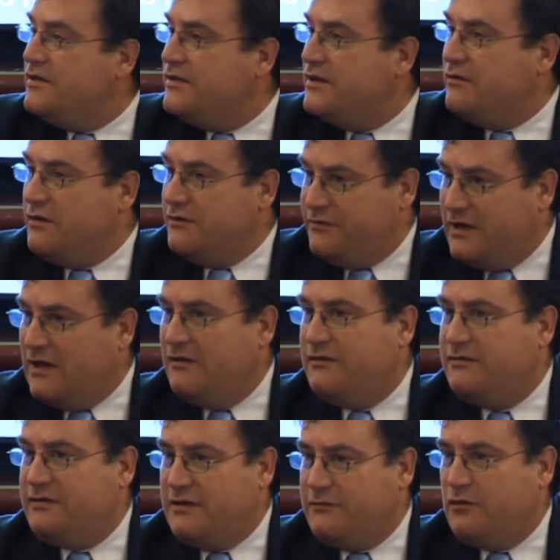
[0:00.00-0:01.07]
There are
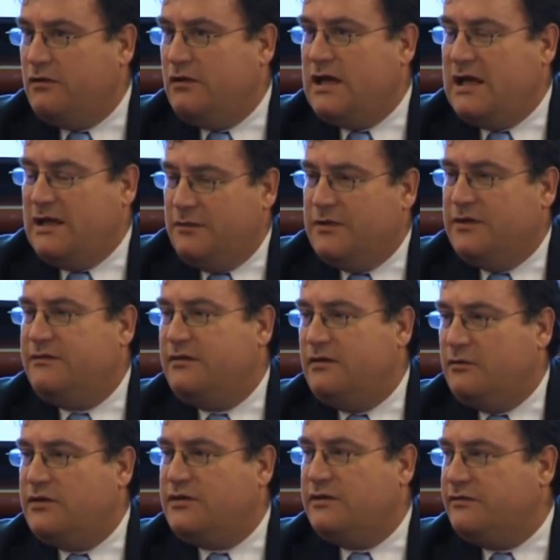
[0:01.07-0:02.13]
several elements in
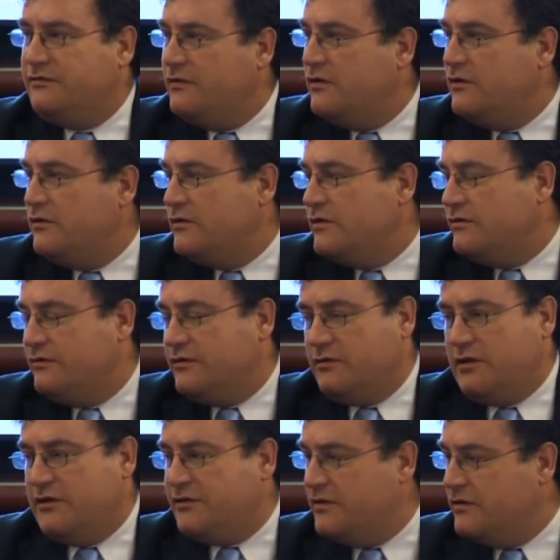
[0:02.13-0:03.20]
which it's flawed. There's the
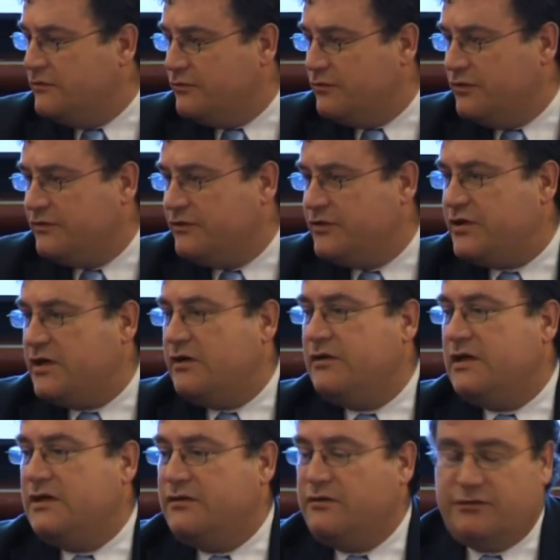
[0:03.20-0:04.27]
question of risk
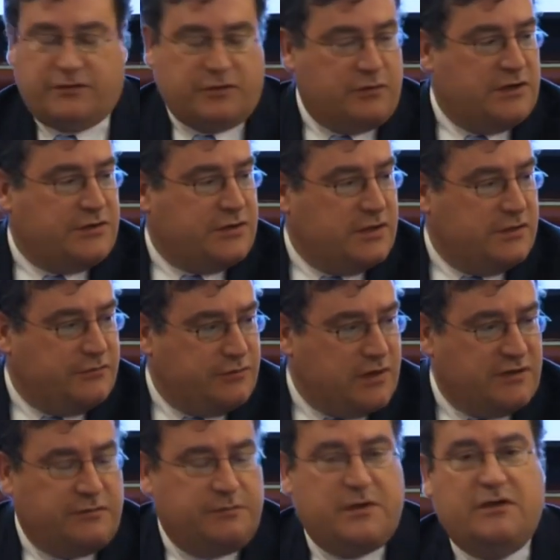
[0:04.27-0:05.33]
sharing, there's the question of
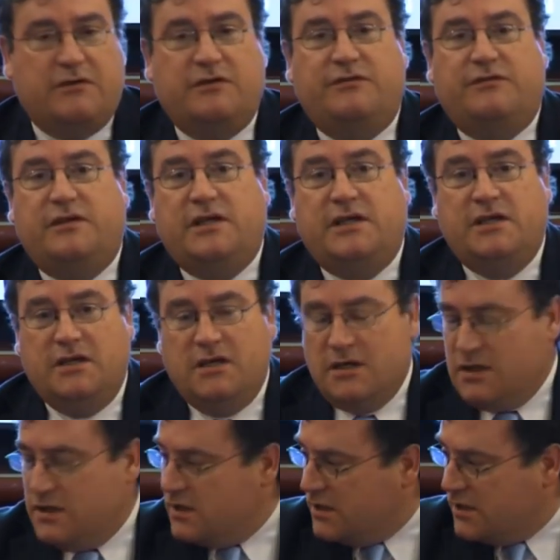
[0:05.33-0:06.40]
transparency,
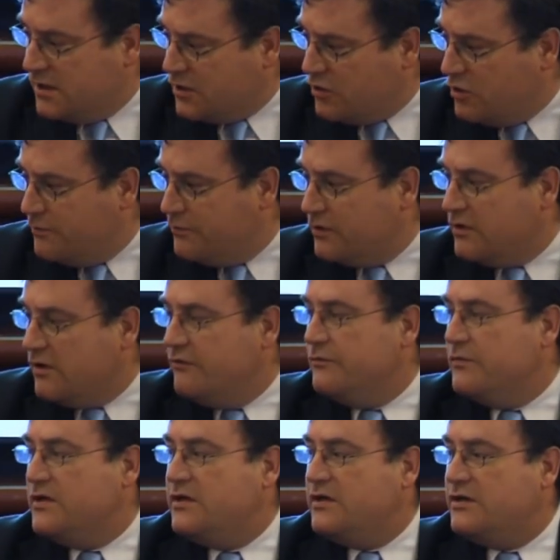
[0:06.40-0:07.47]
corporate
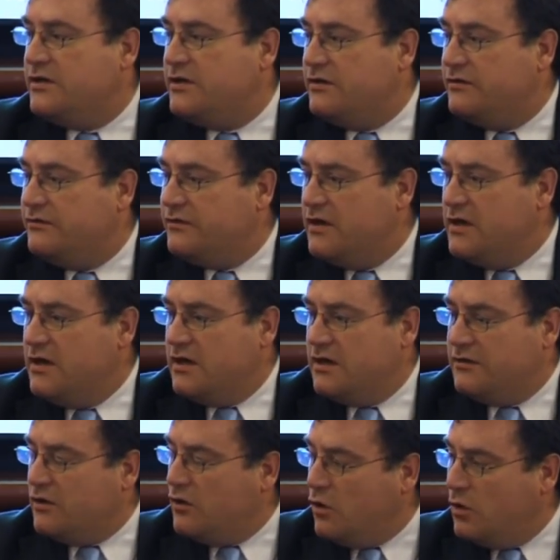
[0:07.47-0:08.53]
government issues,
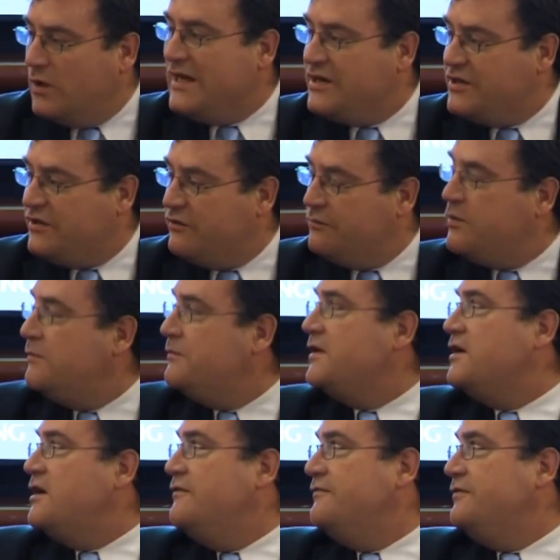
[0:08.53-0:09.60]
the whole issue of public
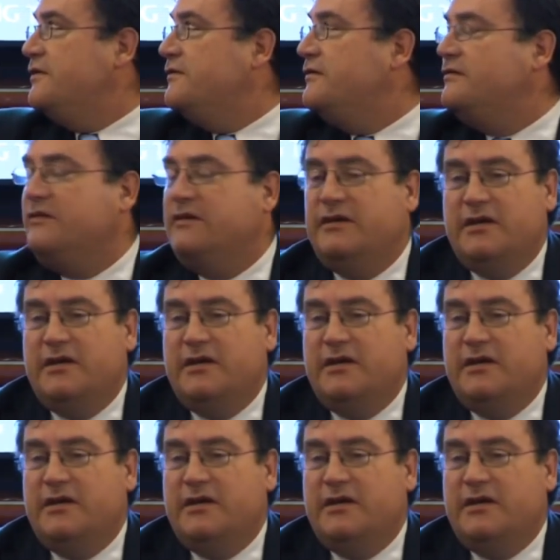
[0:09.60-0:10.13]
confidence.